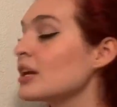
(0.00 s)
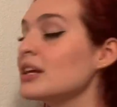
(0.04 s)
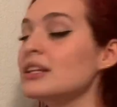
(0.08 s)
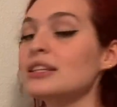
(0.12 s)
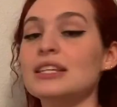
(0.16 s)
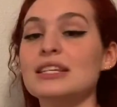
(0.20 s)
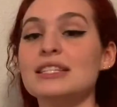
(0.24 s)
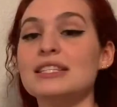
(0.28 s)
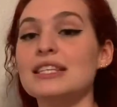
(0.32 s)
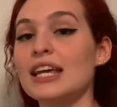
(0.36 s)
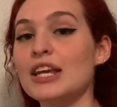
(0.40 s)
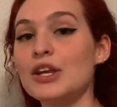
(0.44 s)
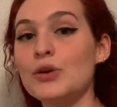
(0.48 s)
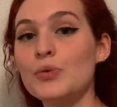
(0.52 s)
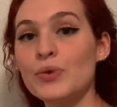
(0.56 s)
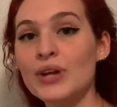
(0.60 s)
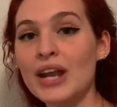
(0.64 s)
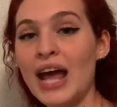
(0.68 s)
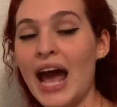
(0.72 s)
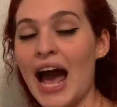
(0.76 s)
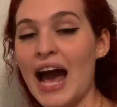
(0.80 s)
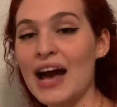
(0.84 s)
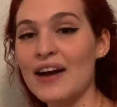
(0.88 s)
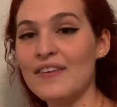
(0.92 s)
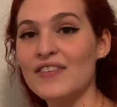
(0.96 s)
Does anyone
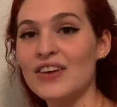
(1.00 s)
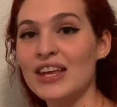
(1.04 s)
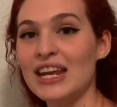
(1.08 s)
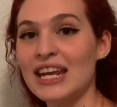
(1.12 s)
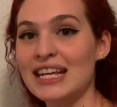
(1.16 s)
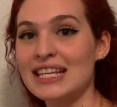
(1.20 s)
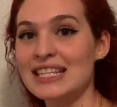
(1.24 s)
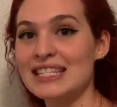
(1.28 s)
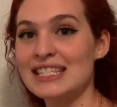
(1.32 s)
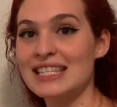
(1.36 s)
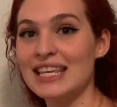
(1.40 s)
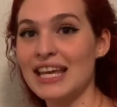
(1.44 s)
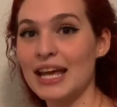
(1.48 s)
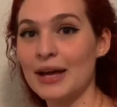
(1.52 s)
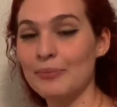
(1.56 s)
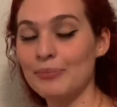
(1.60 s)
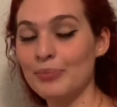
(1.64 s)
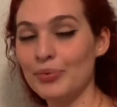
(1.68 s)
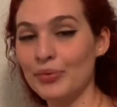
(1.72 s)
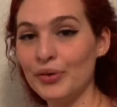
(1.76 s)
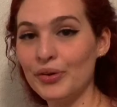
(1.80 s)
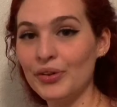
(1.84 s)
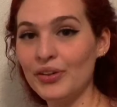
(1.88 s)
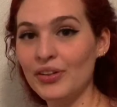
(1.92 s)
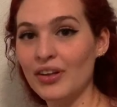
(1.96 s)
have an
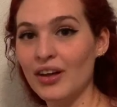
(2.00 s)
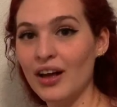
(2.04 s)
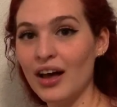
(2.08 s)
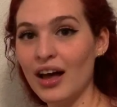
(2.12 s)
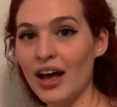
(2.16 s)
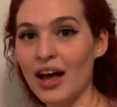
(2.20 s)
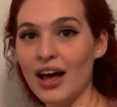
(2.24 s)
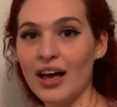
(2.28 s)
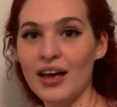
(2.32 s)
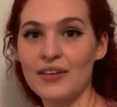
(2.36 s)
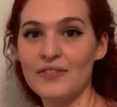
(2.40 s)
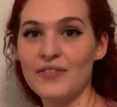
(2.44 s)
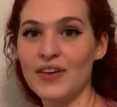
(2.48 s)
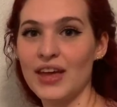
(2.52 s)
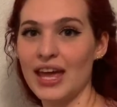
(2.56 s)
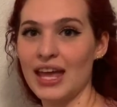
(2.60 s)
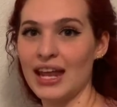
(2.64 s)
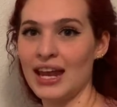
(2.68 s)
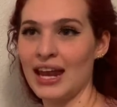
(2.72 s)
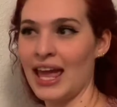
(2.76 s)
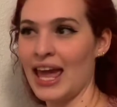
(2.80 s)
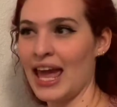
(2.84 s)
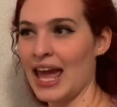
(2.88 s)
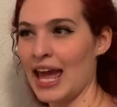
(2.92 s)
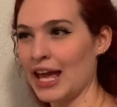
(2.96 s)
example of
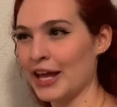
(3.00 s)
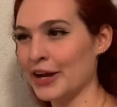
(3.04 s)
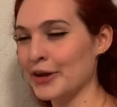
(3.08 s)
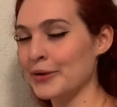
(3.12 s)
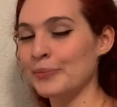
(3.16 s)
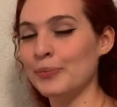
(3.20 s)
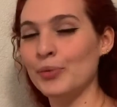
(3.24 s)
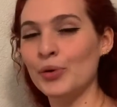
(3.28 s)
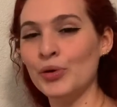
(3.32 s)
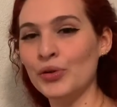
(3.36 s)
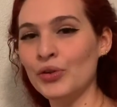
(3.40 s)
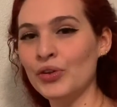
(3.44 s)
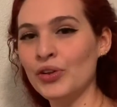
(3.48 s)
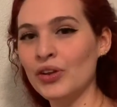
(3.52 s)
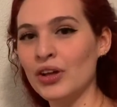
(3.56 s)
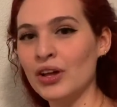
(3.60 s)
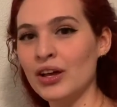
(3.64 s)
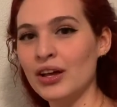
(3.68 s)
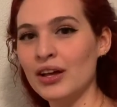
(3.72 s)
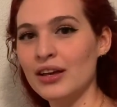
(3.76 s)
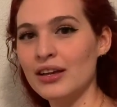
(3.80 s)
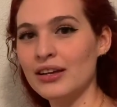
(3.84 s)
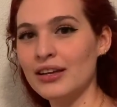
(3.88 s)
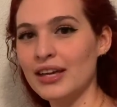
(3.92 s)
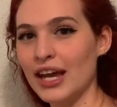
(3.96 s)
an animal
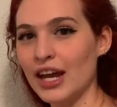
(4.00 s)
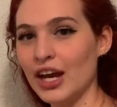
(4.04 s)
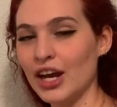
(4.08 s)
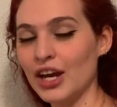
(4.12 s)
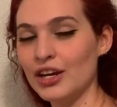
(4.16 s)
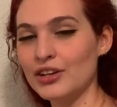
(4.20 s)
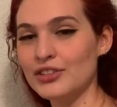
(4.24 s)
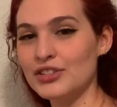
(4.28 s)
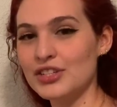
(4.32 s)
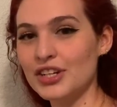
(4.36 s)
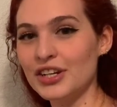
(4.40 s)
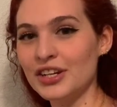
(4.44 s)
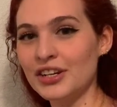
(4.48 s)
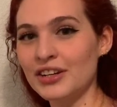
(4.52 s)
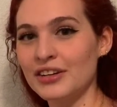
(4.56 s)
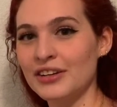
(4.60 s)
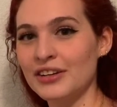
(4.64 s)
character?